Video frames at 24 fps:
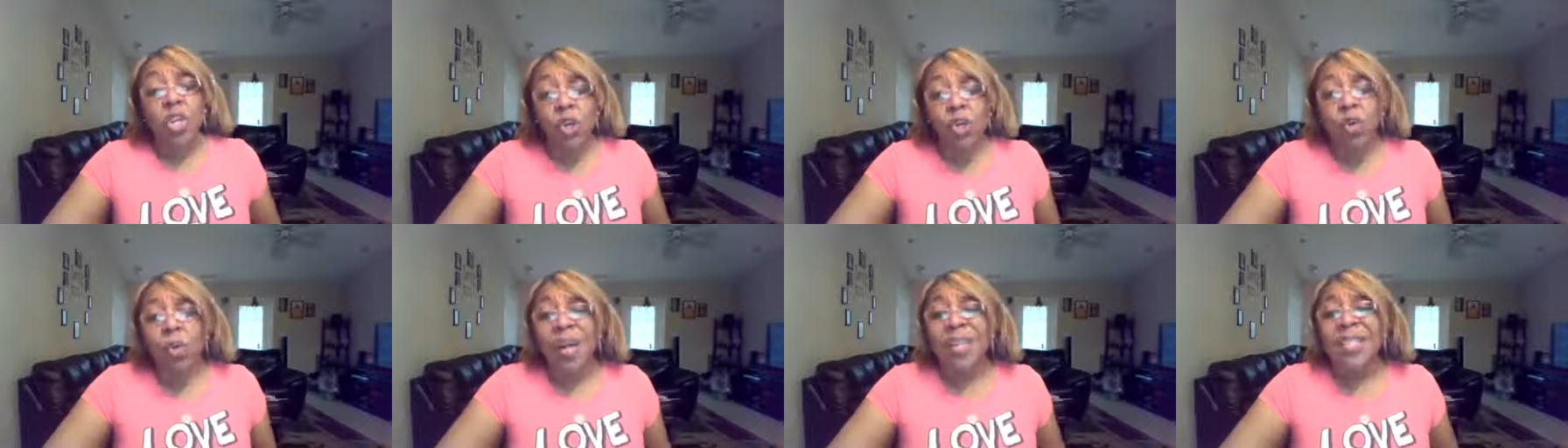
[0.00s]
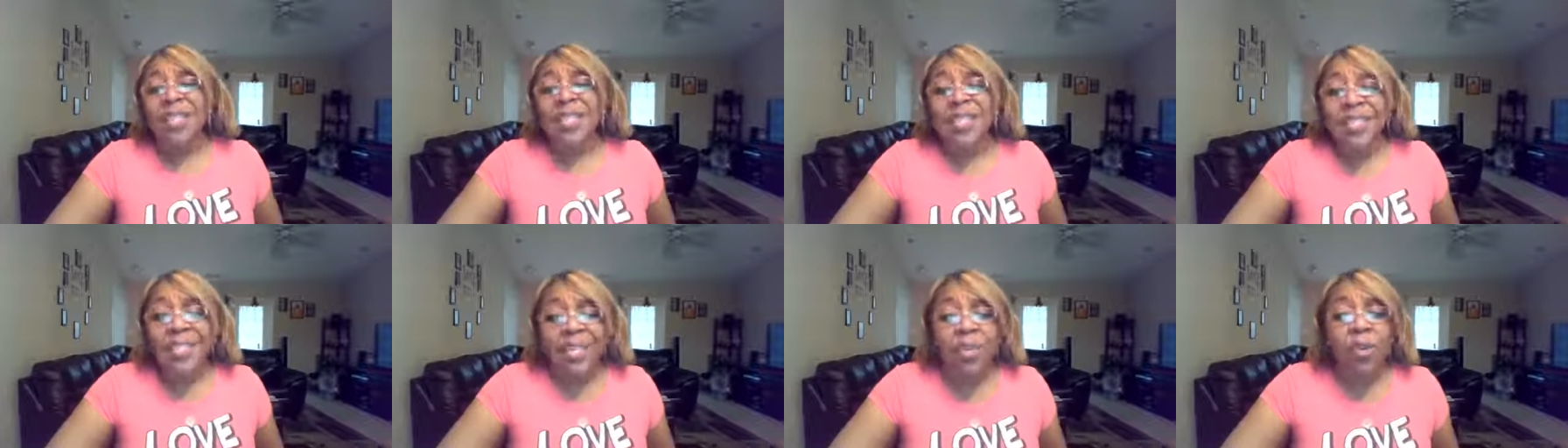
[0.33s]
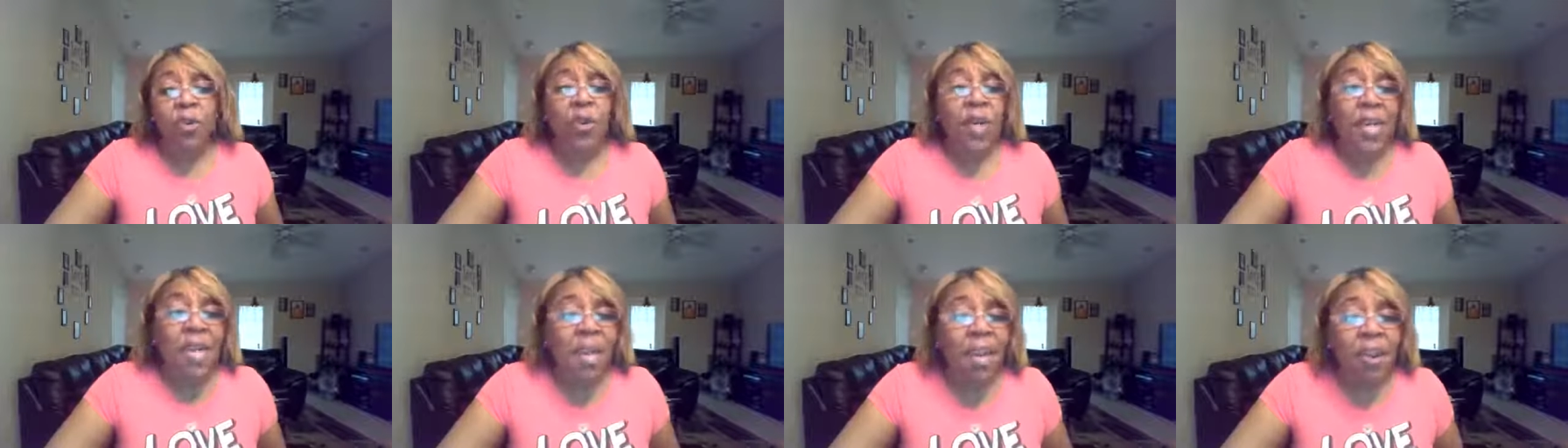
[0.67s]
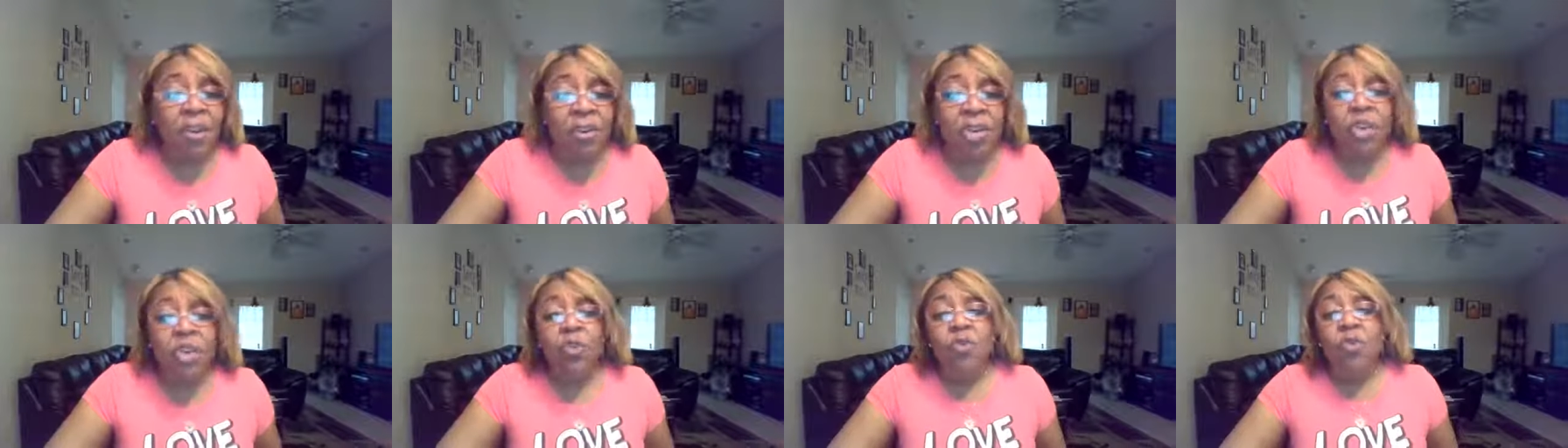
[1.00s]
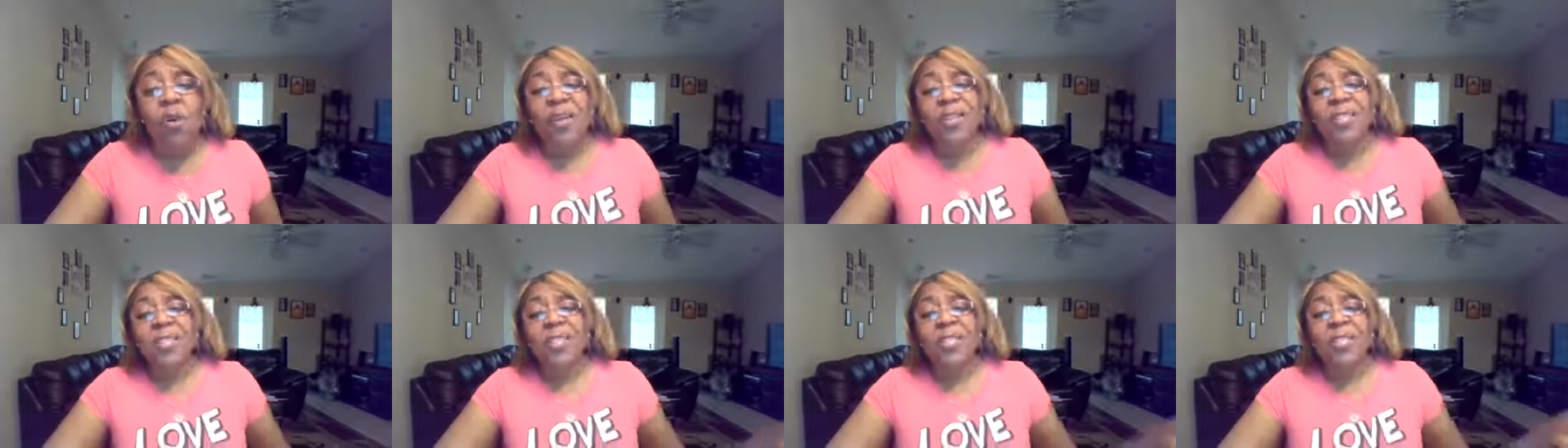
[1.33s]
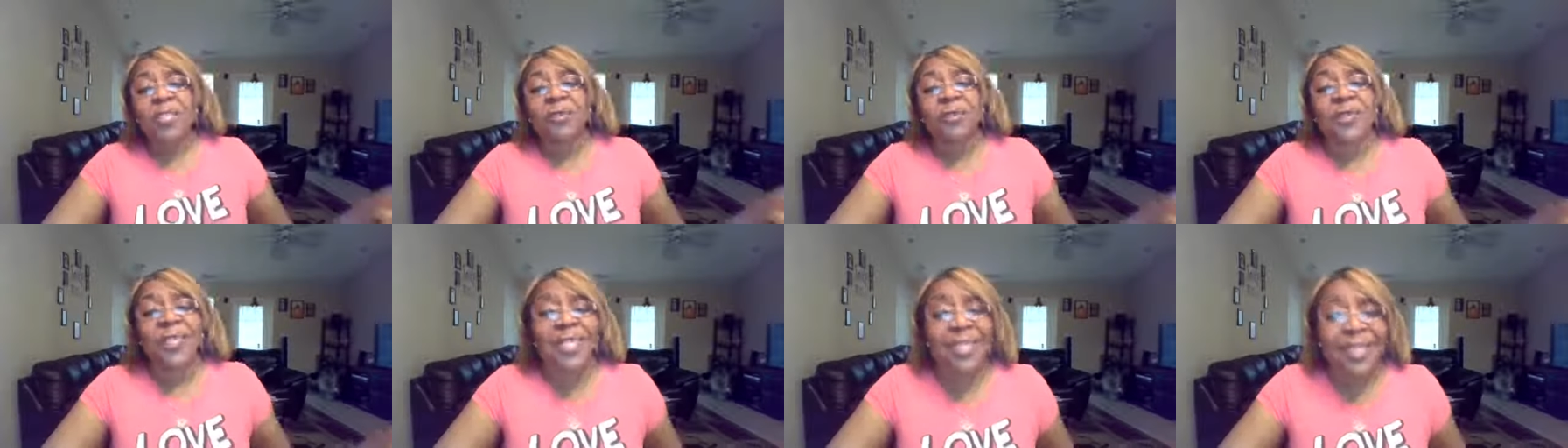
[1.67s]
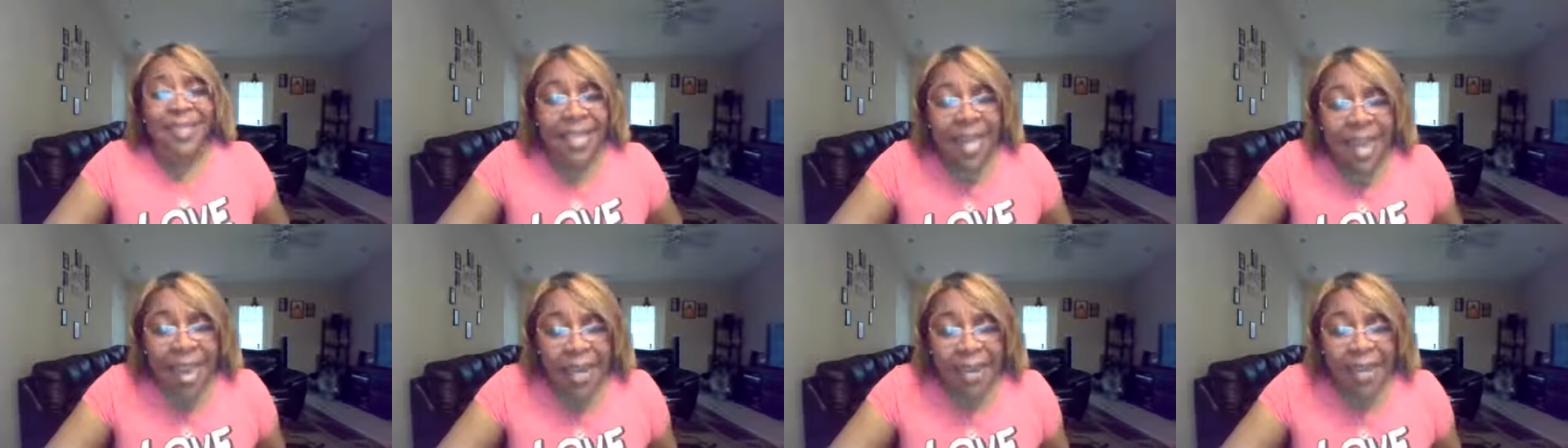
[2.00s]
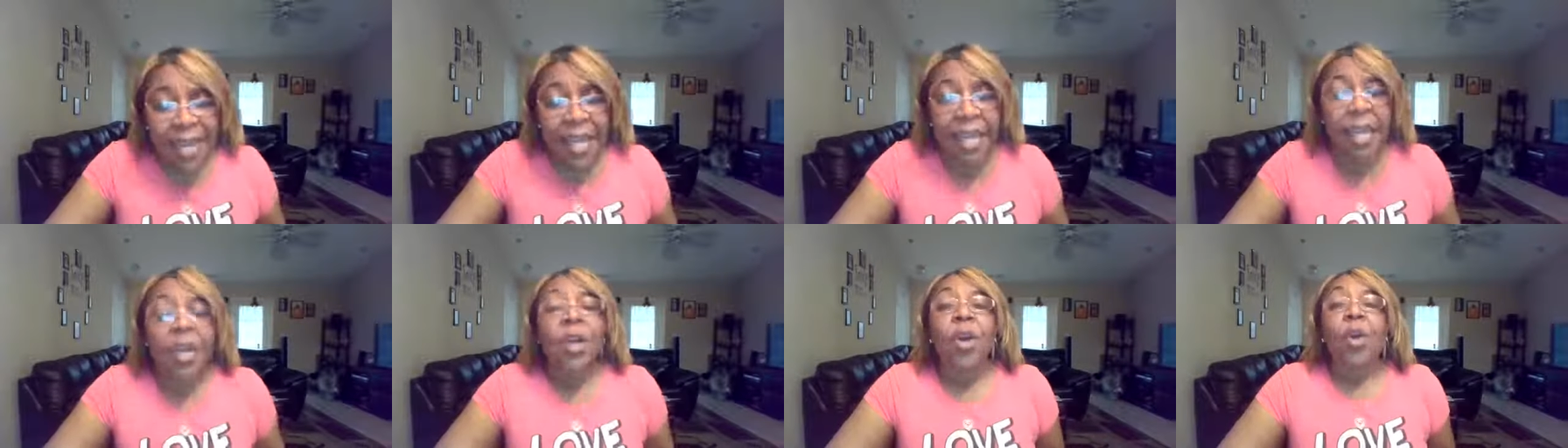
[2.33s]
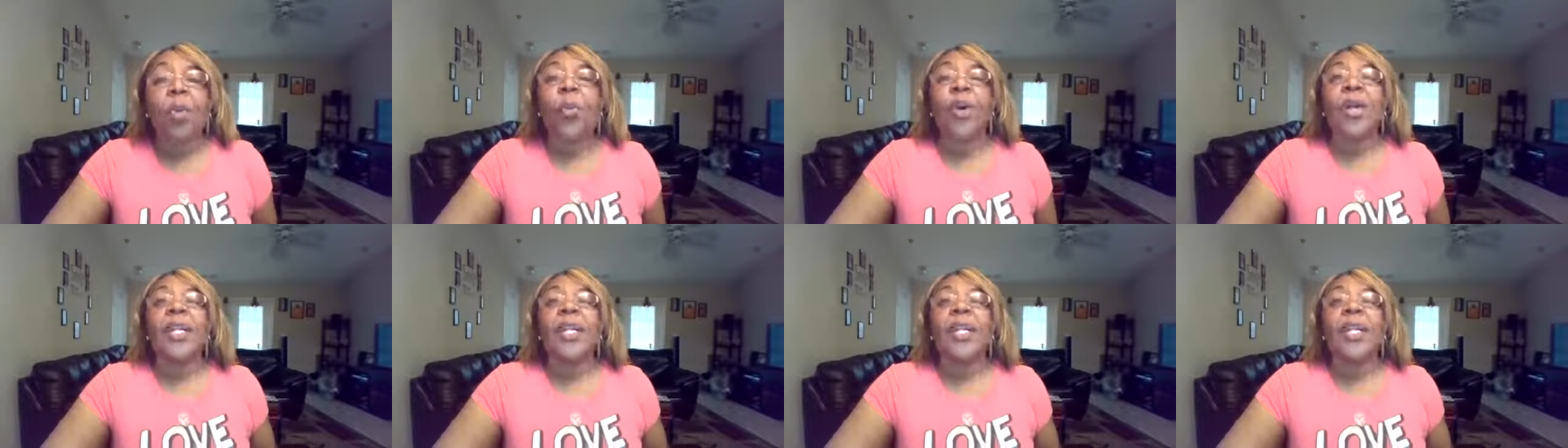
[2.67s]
you are still here you are still standing